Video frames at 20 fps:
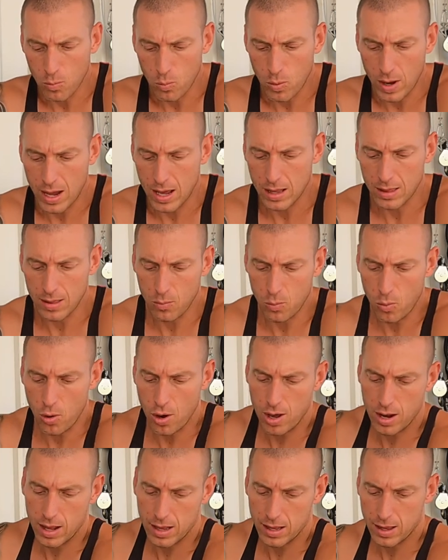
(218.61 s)
where the
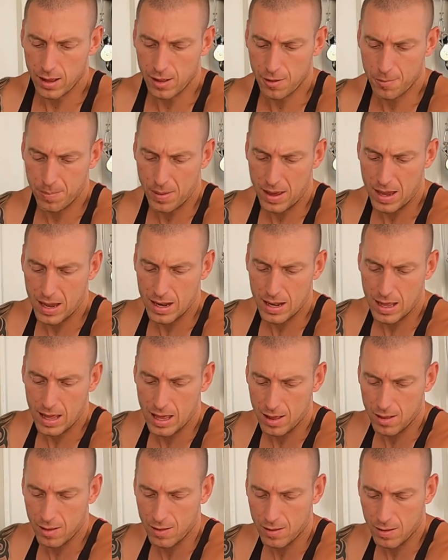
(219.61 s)
wording Xpeed
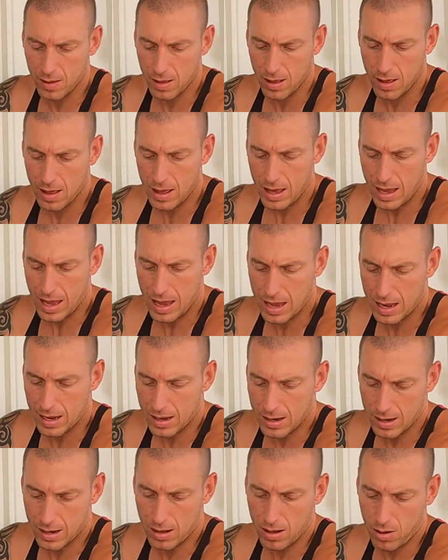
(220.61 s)
is
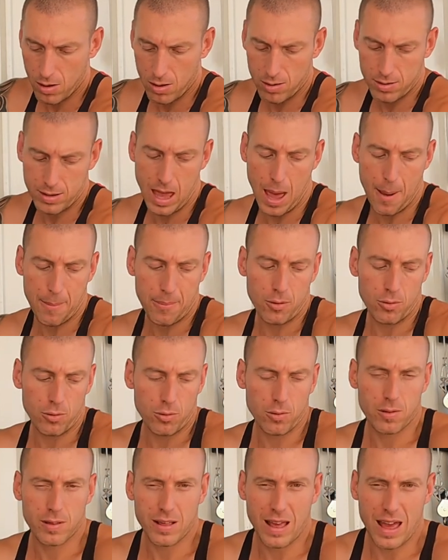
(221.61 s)
in
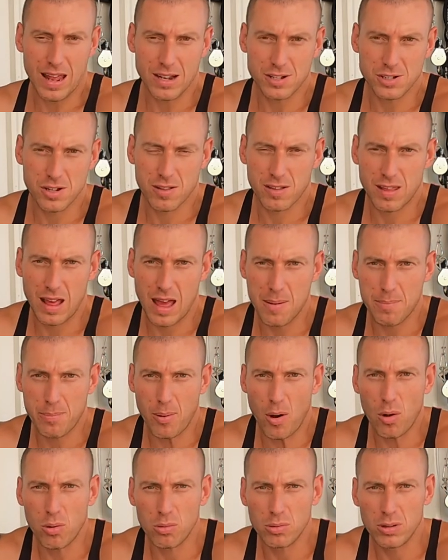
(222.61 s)
capitals and just say
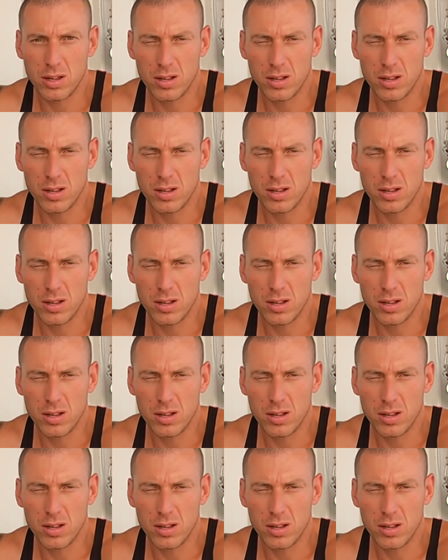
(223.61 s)
bold